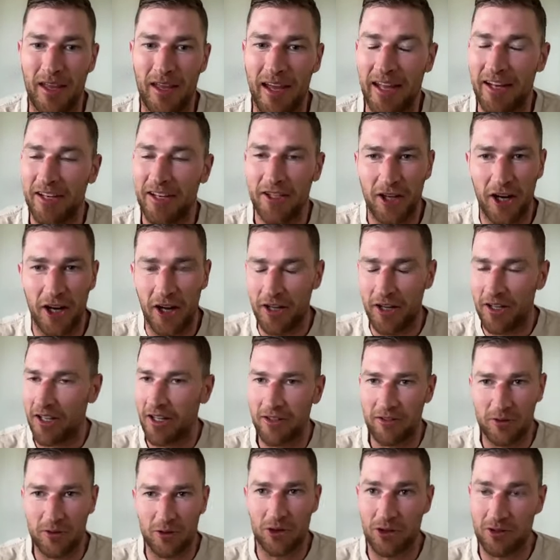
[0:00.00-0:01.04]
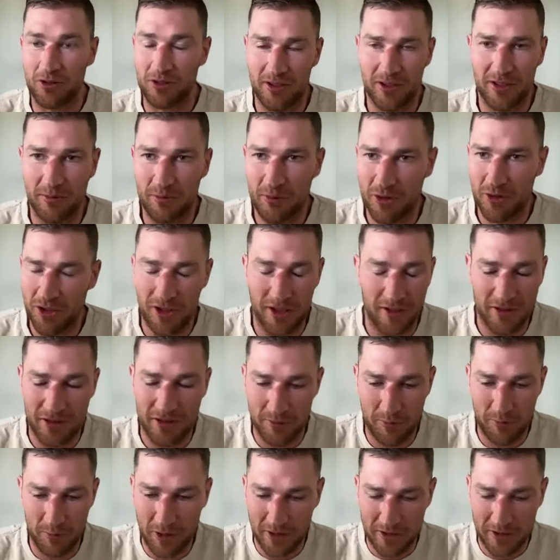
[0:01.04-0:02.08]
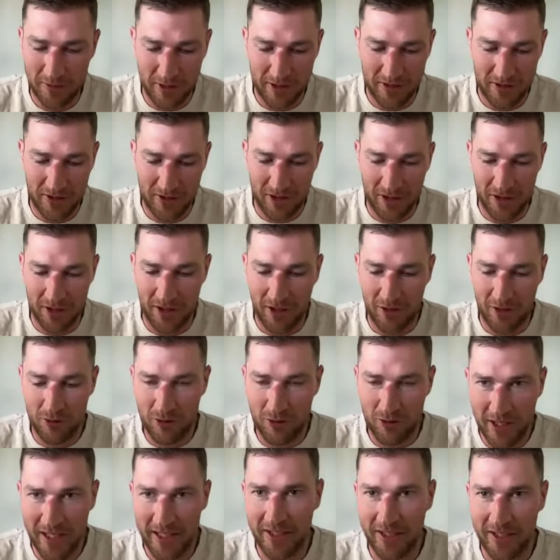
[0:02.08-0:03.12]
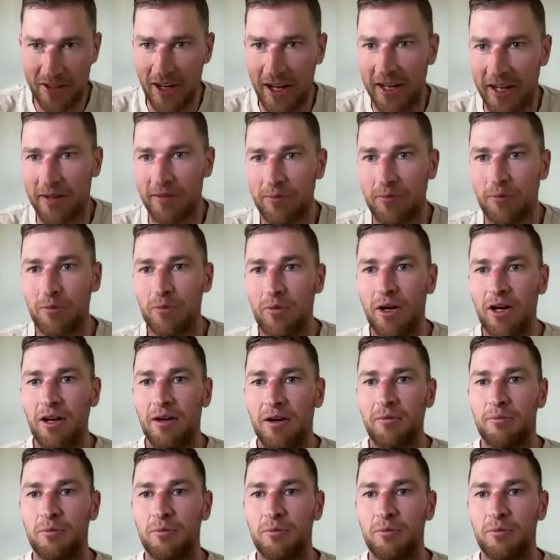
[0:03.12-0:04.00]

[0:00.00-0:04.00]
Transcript: And, you know, it sort of brings me to a really great uh,